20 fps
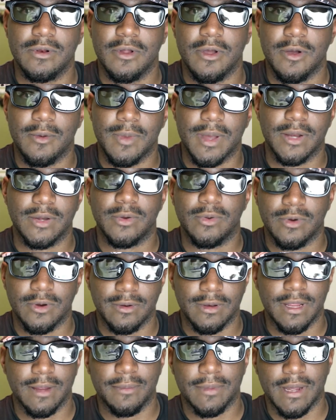on my door
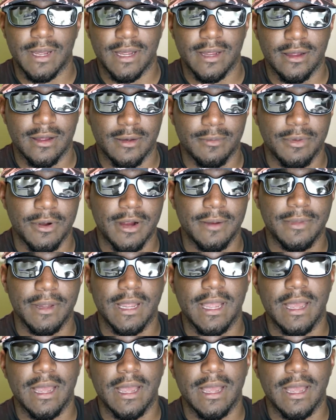that my apartment